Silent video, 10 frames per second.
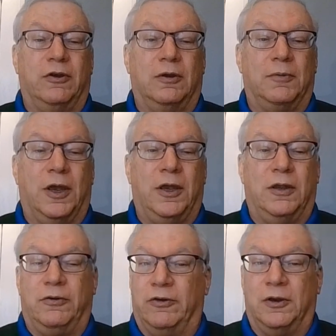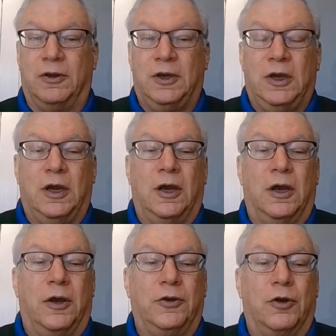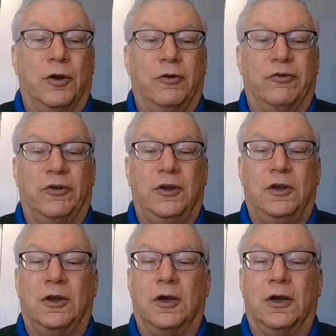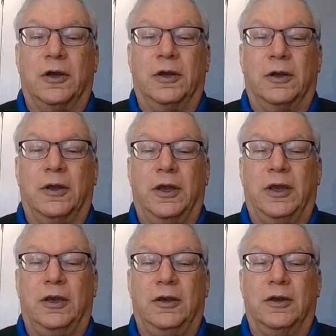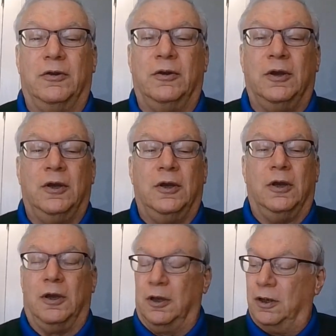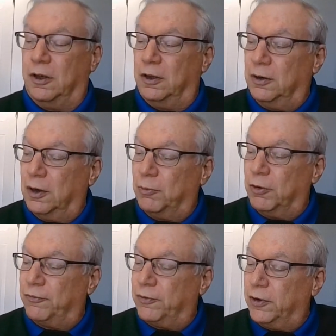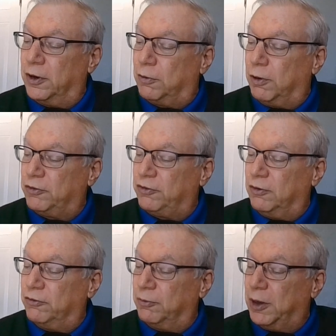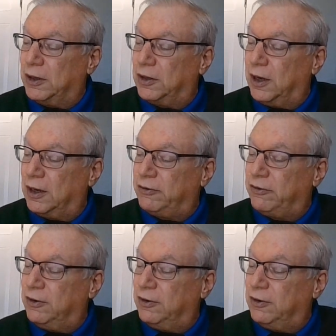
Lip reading: and you're going to see a number of questions about that.